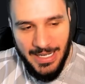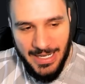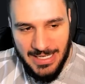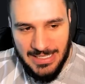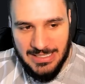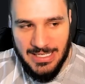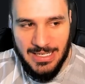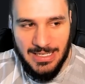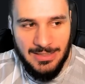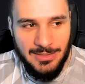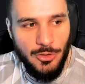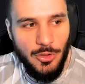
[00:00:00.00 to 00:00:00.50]
I
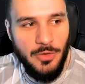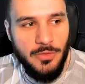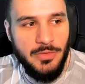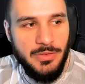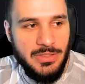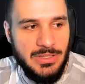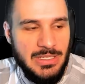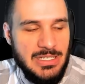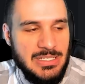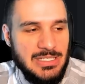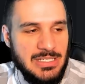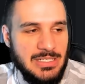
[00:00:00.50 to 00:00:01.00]
guess I can go over
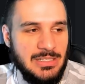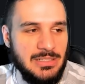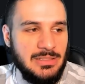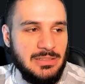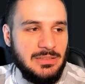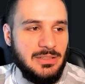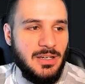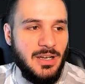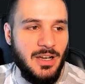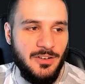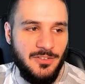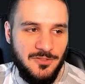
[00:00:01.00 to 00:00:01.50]
this
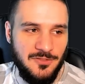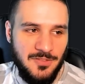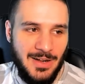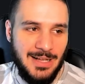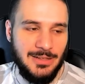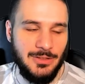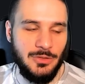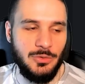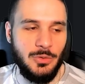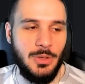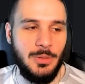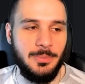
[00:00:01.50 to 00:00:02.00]
in a
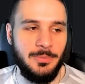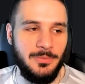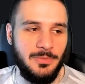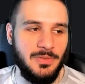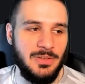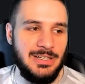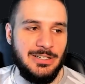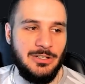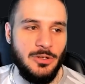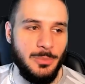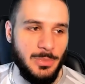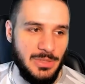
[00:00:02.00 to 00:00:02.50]
follow-up
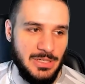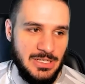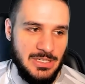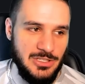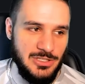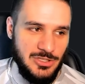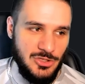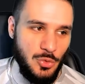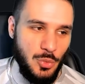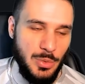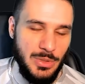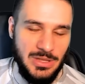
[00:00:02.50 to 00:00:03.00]
video I'm going to
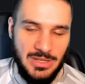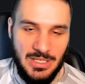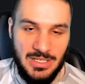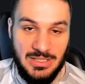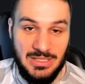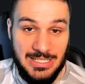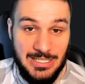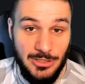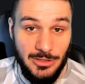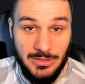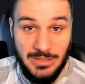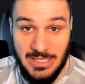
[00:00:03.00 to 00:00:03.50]
do with the
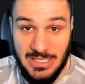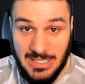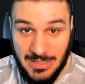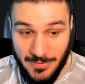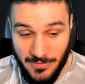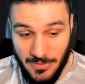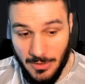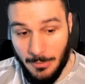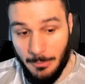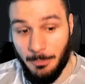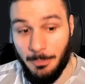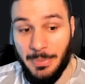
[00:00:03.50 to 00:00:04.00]
tier list
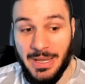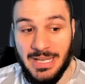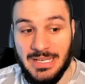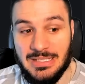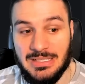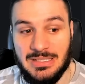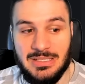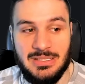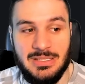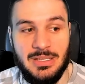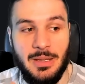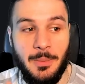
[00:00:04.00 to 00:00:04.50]
of the
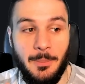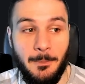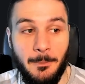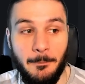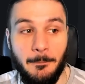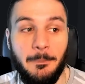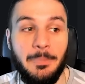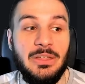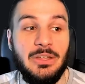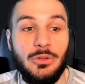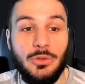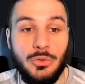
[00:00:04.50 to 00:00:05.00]
best
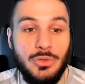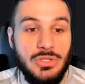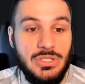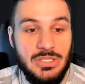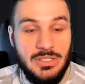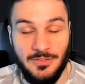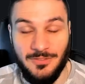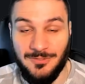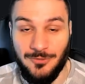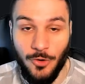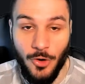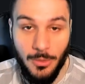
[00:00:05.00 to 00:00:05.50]

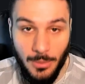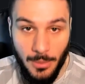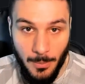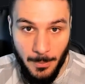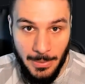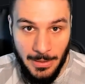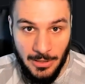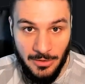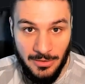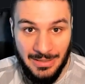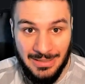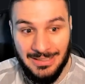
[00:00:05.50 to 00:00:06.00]
builds for
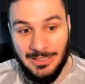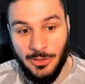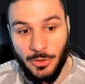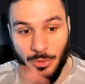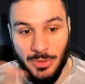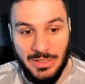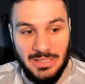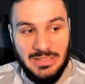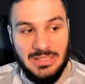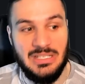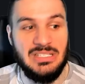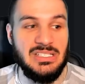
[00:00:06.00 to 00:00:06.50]
Barbarian
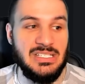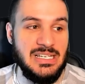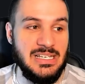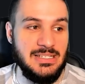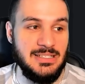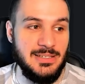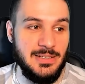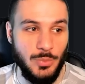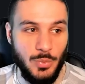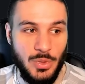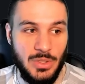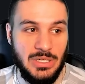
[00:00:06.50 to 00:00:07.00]
going into
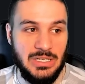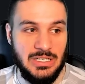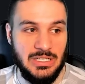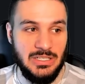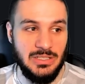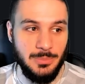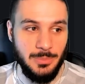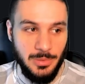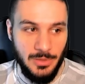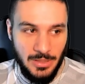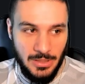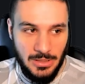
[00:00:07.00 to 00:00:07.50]
Season 1
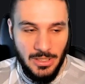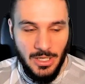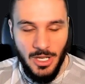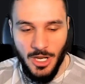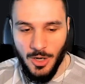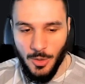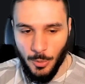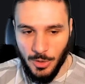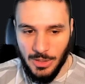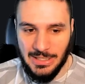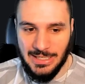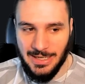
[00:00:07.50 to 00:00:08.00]
here, but
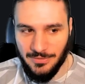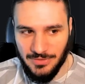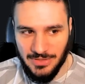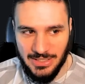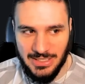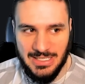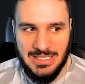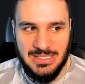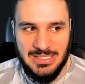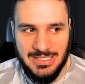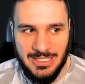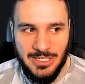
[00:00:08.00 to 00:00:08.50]
we're going to have to
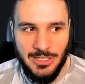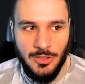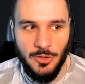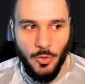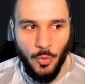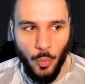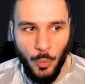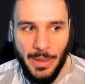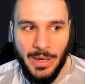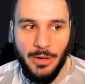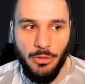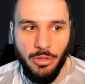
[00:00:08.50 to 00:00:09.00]
consider
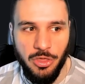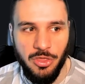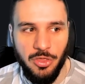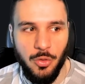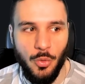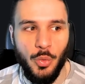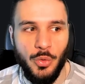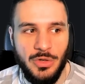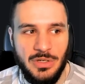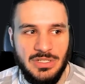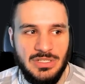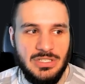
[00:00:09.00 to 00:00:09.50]
where
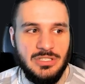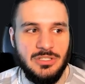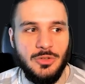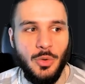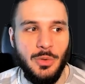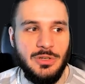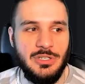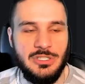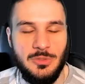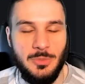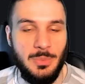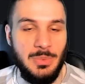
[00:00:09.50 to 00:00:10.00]
Thorns is
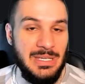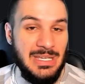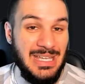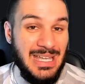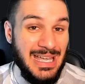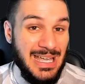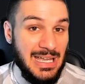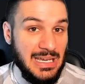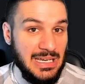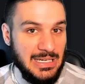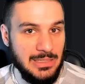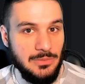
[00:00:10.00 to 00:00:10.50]
going to be
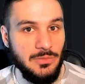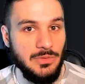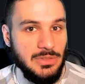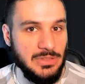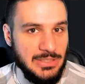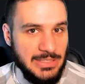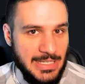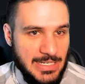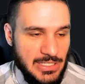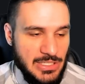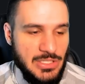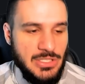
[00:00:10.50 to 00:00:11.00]
in
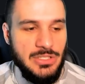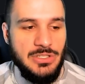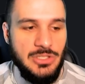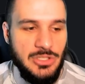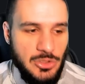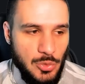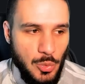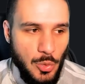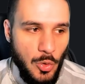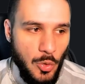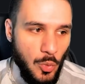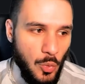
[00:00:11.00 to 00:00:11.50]
relation
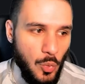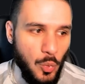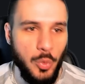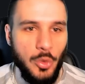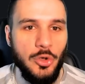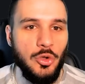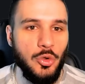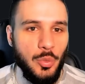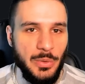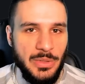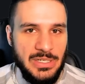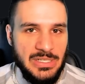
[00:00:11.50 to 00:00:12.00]
to
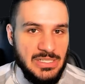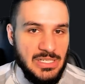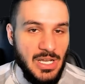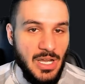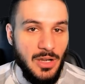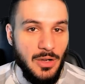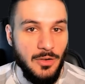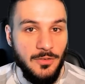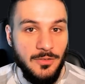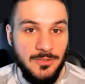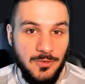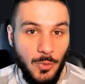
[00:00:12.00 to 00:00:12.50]
Whirlwind
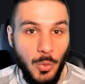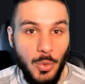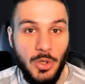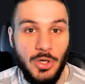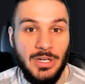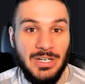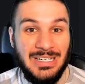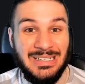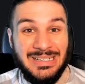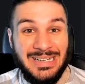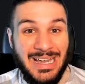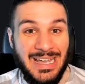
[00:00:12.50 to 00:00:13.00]

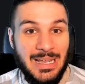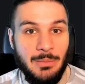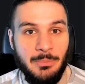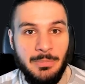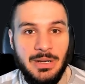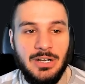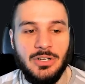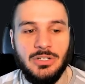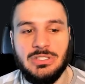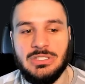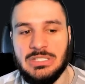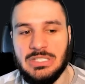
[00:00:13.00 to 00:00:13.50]
for
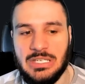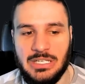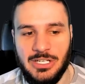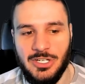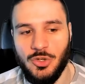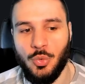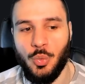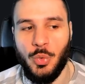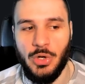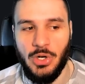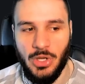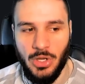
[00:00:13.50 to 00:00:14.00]
Nightmare
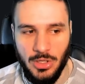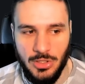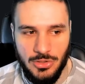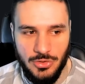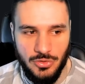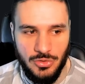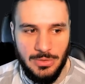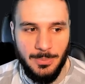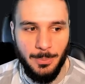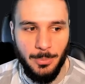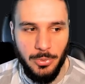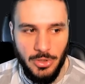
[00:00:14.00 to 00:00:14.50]
Tier
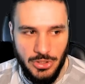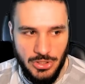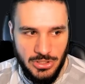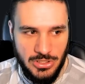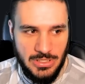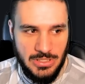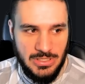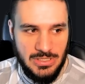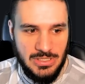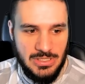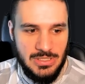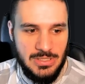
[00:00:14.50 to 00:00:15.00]
100
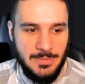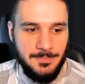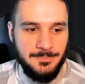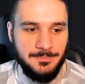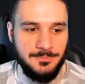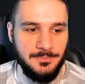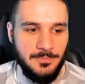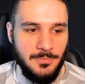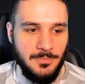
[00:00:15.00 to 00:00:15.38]
pushes.